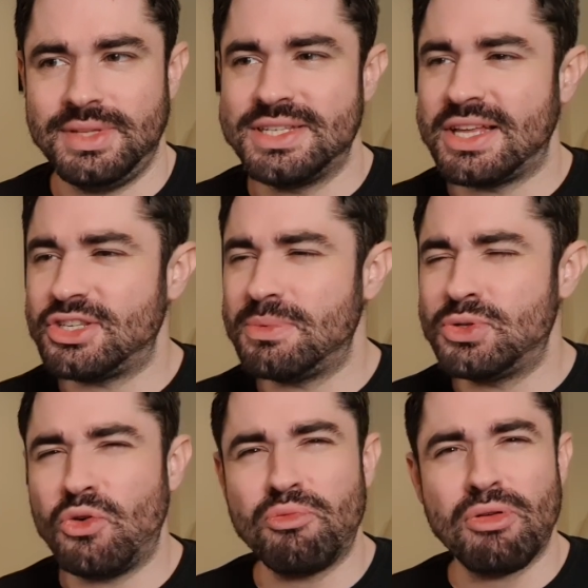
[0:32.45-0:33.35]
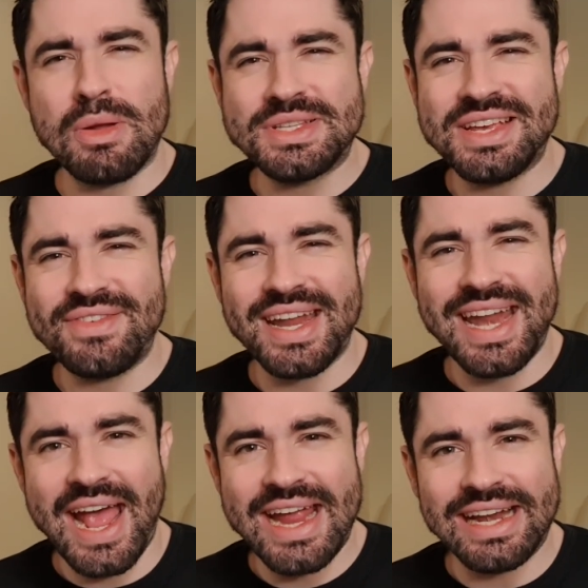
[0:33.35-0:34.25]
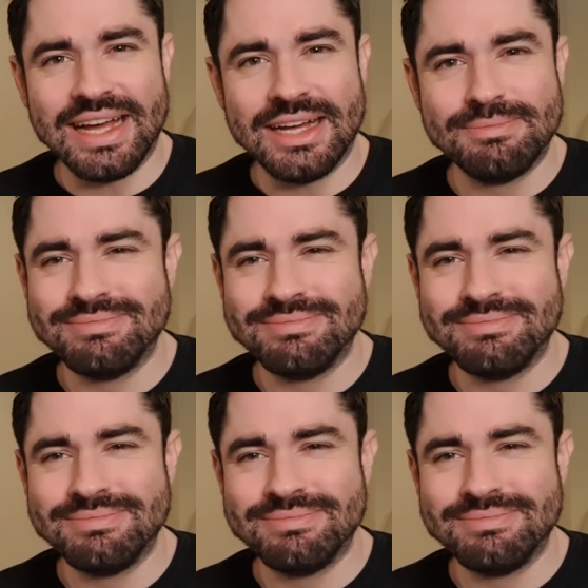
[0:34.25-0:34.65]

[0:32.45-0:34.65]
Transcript: Is that some sort of primitive inhaler?